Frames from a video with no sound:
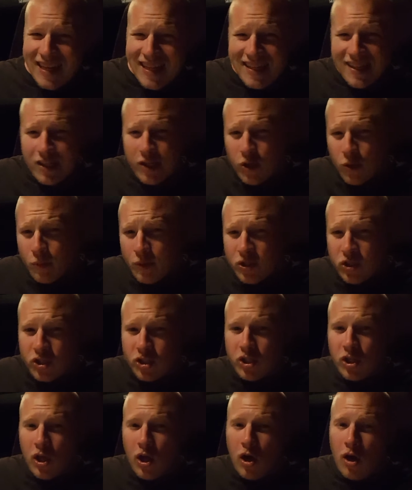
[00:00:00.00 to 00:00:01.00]
a little bit
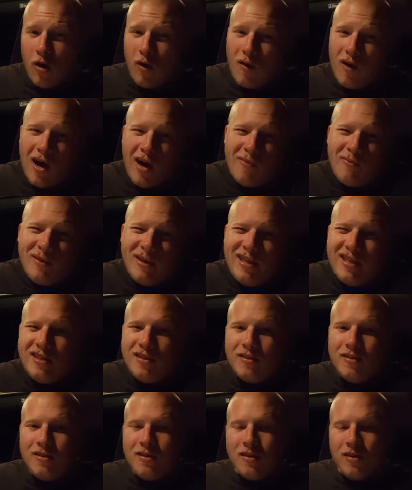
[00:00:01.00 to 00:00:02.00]
slow, I
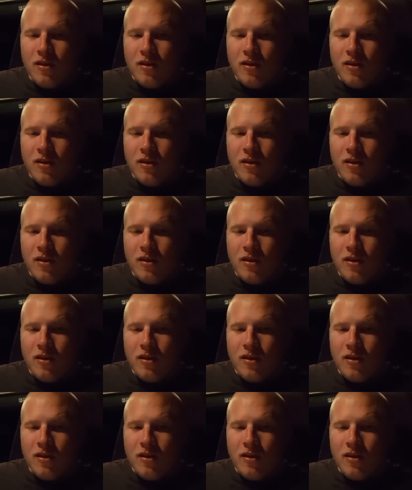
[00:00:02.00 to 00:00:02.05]
mean,